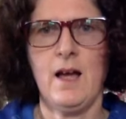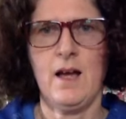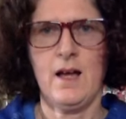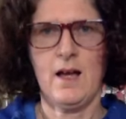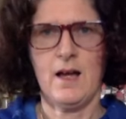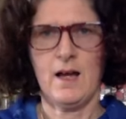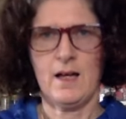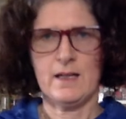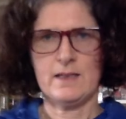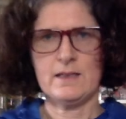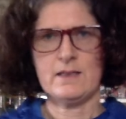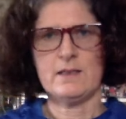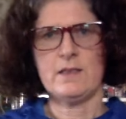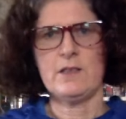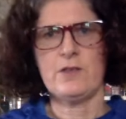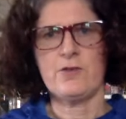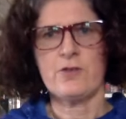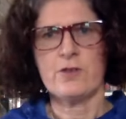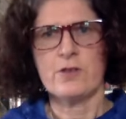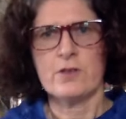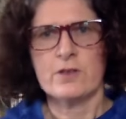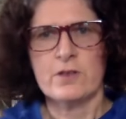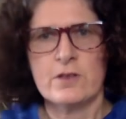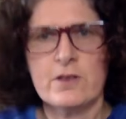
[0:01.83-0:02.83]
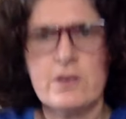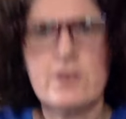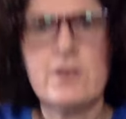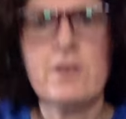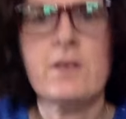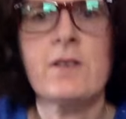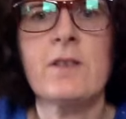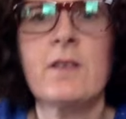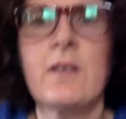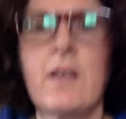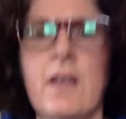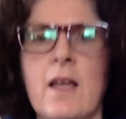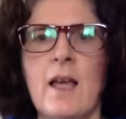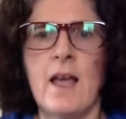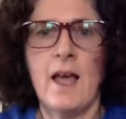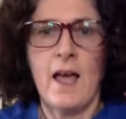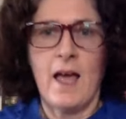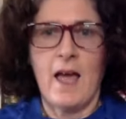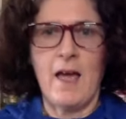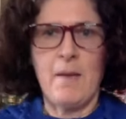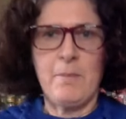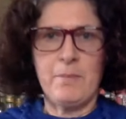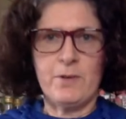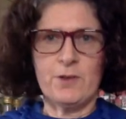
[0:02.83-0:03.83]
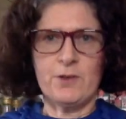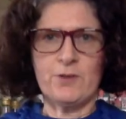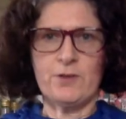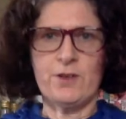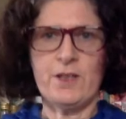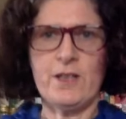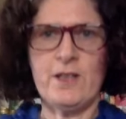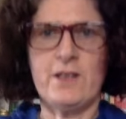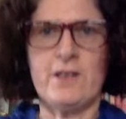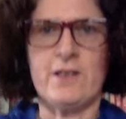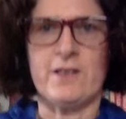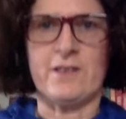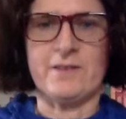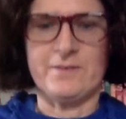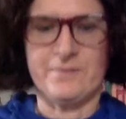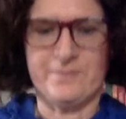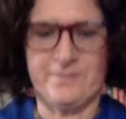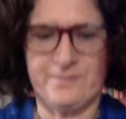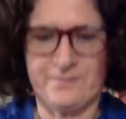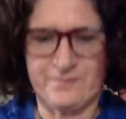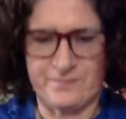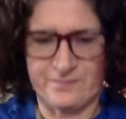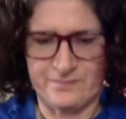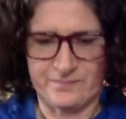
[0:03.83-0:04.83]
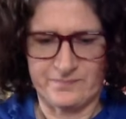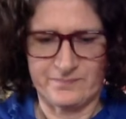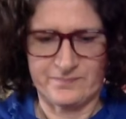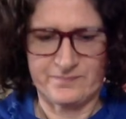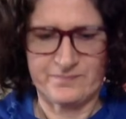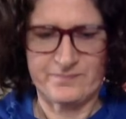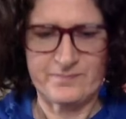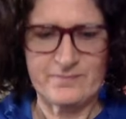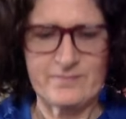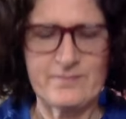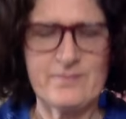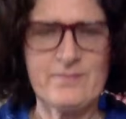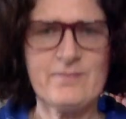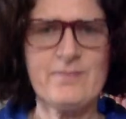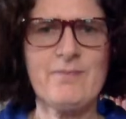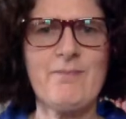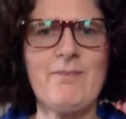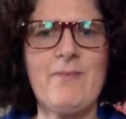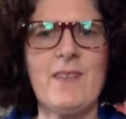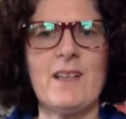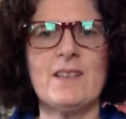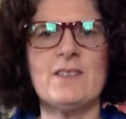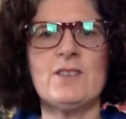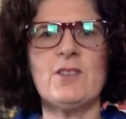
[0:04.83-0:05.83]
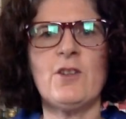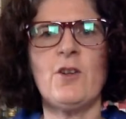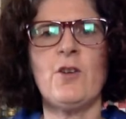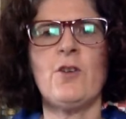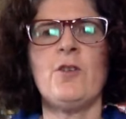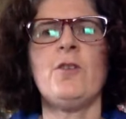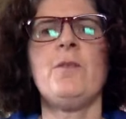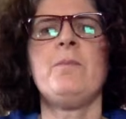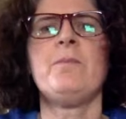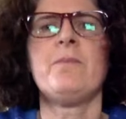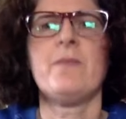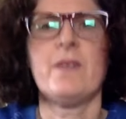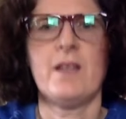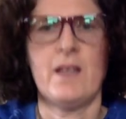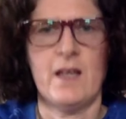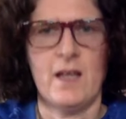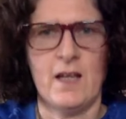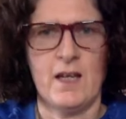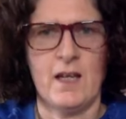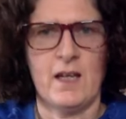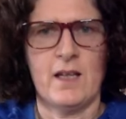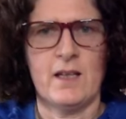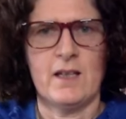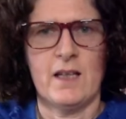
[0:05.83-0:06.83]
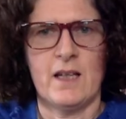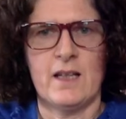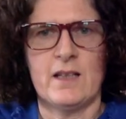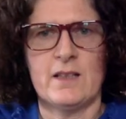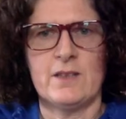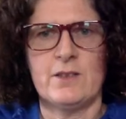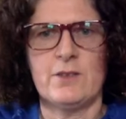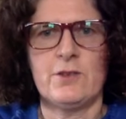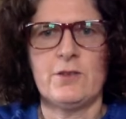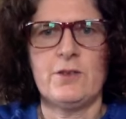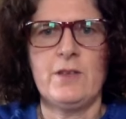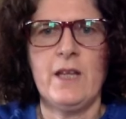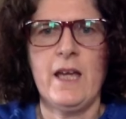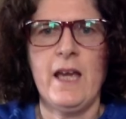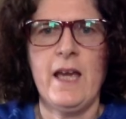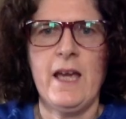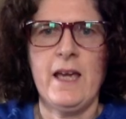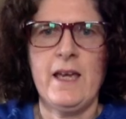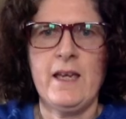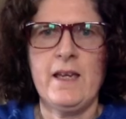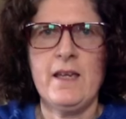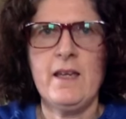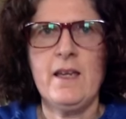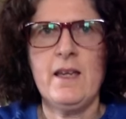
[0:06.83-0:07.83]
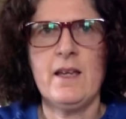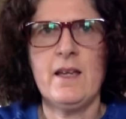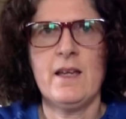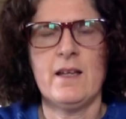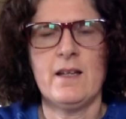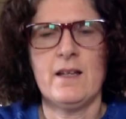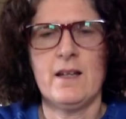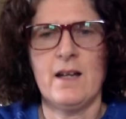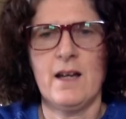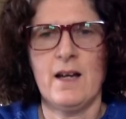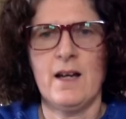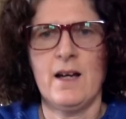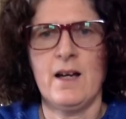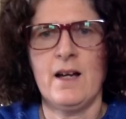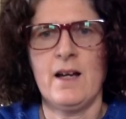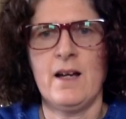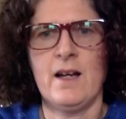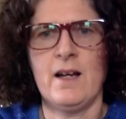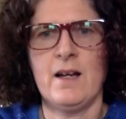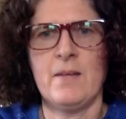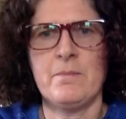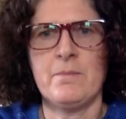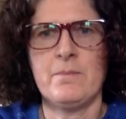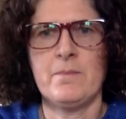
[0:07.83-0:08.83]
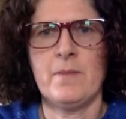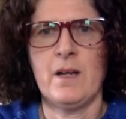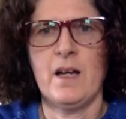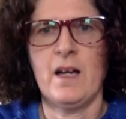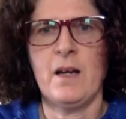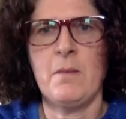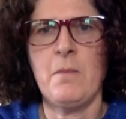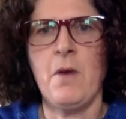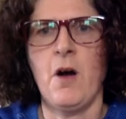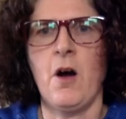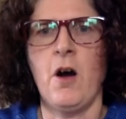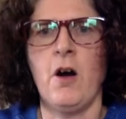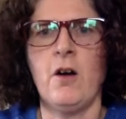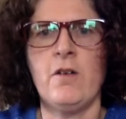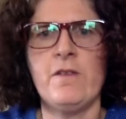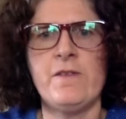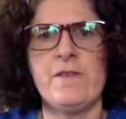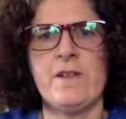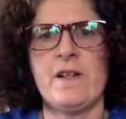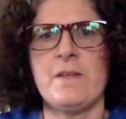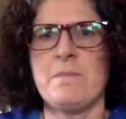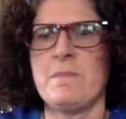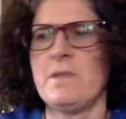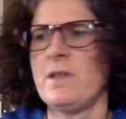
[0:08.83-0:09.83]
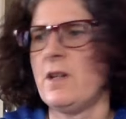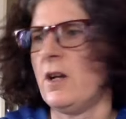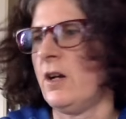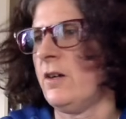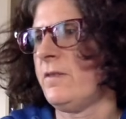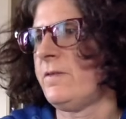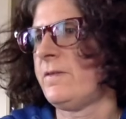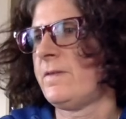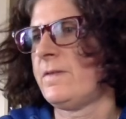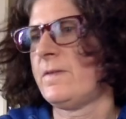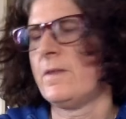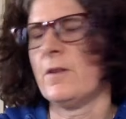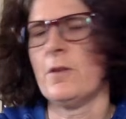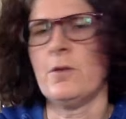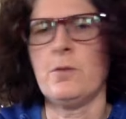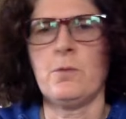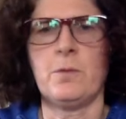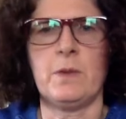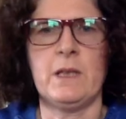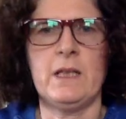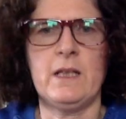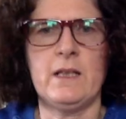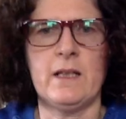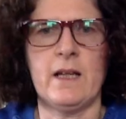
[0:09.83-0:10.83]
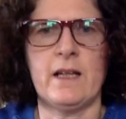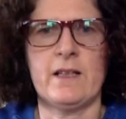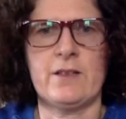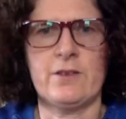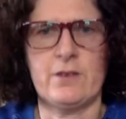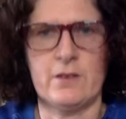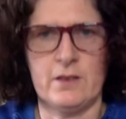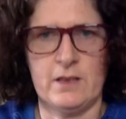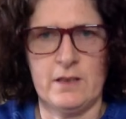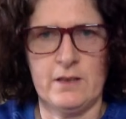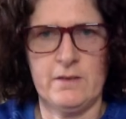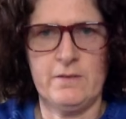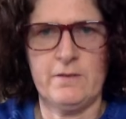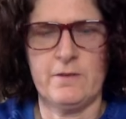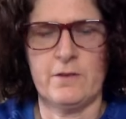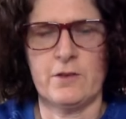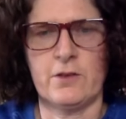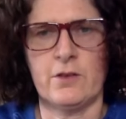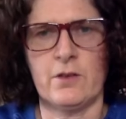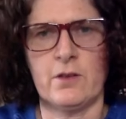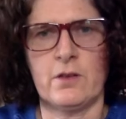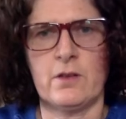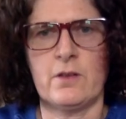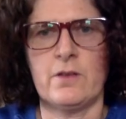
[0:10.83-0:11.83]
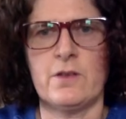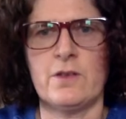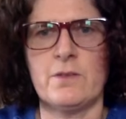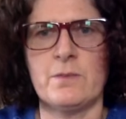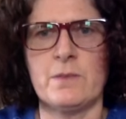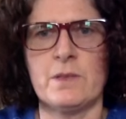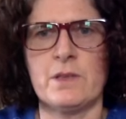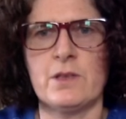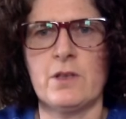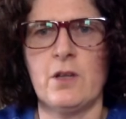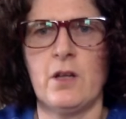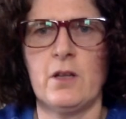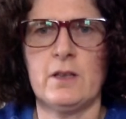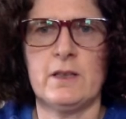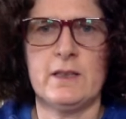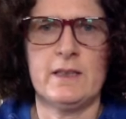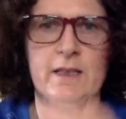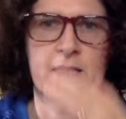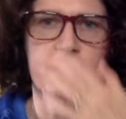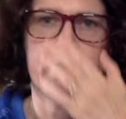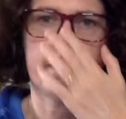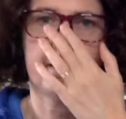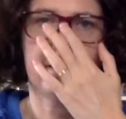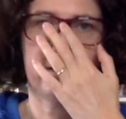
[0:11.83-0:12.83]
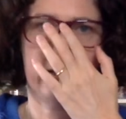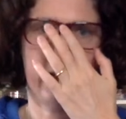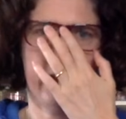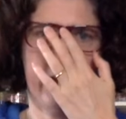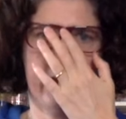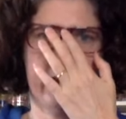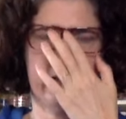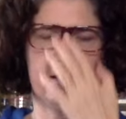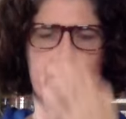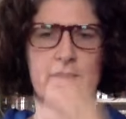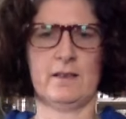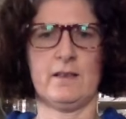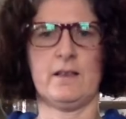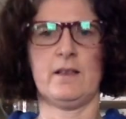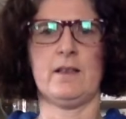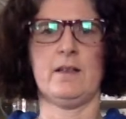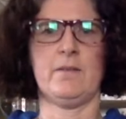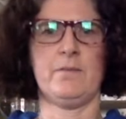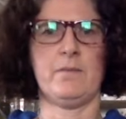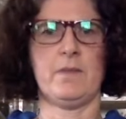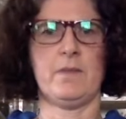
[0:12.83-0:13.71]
Hi Stitchers! Happy New Year! So today I'm off. I've been off all week actually for Christmas holidays, and